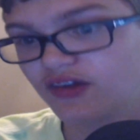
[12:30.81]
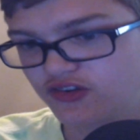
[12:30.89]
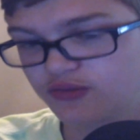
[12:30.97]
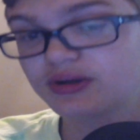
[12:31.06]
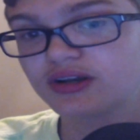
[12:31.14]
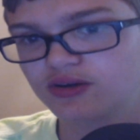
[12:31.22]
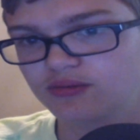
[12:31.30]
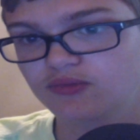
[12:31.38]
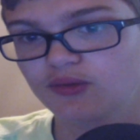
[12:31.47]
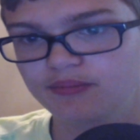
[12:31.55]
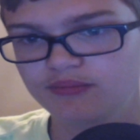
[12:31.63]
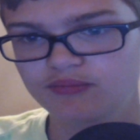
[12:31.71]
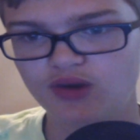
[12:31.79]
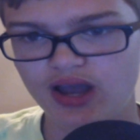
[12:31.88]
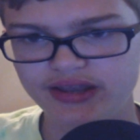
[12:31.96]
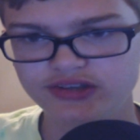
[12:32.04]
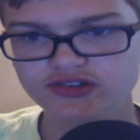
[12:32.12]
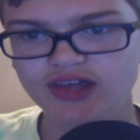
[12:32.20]
I just wanted to
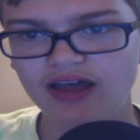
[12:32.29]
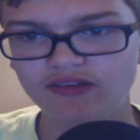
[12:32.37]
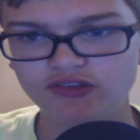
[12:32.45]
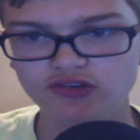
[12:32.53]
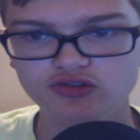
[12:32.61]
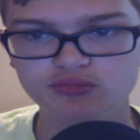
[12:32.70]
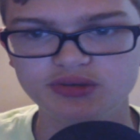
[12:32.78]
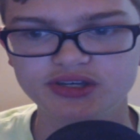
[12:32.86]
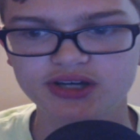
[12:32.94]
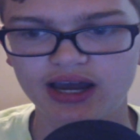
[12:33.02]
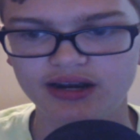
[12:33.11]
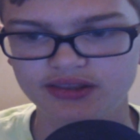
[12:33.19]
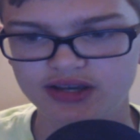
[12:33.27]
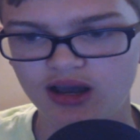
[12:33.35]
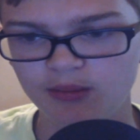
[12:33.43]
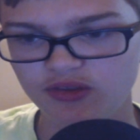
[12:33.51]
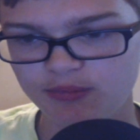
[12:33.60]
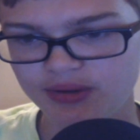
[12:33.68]
remind you that, so you be kind in the comments.